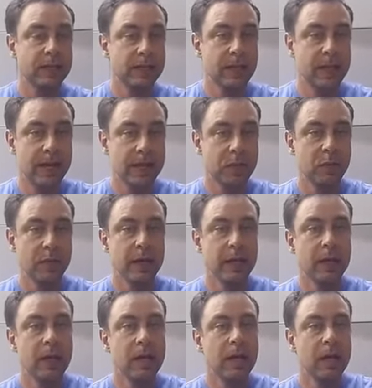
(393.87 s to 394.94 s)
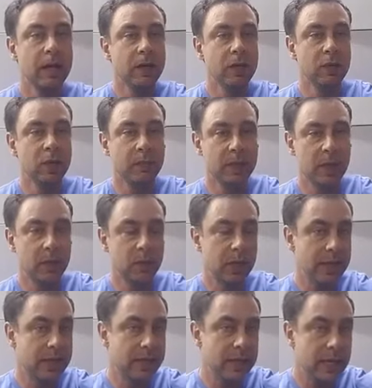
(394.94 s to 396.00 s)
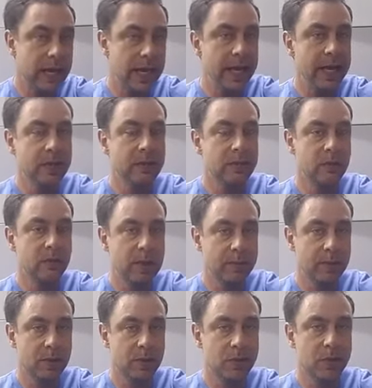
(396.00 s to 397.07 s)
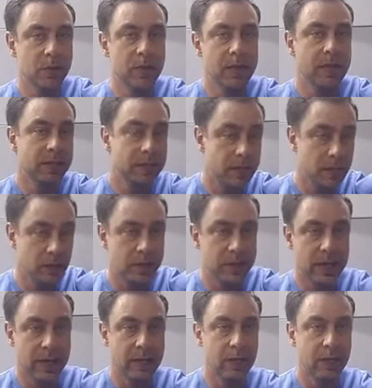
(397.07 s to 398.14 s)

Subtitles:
the next week, and you drop down to, let's say, 8 reps or so, and then you start a new cycle.